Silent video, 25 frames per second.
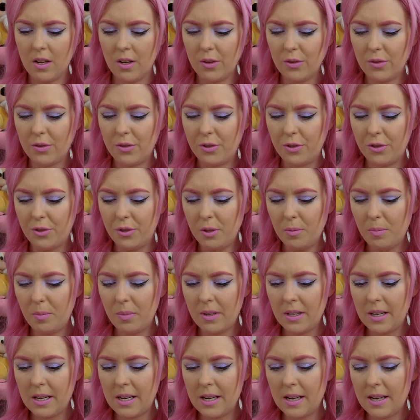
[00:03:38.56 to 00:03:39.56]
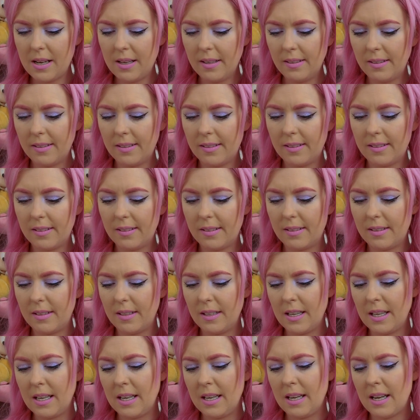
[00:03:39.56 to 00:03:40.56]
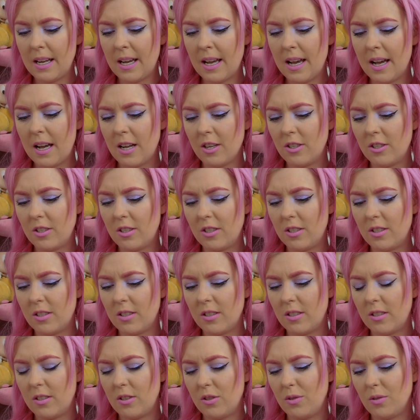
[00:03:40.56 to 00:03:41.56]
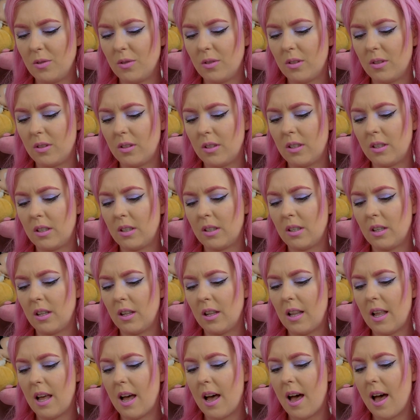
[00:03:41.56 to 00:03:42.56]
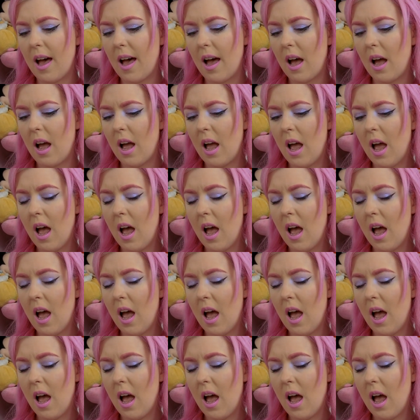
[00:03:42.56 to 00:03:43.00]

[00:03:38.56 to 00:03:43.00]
Super Snihashukla.